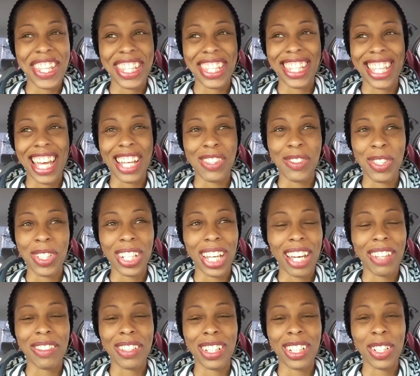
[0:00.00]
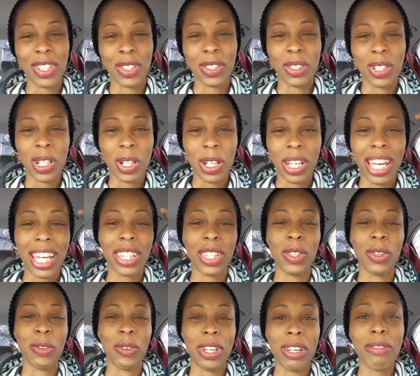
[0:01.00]
That's what you have to do. Hit
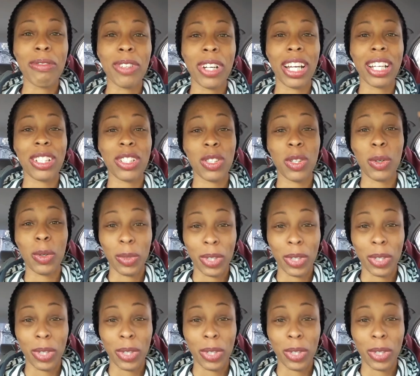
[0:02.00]
the refresh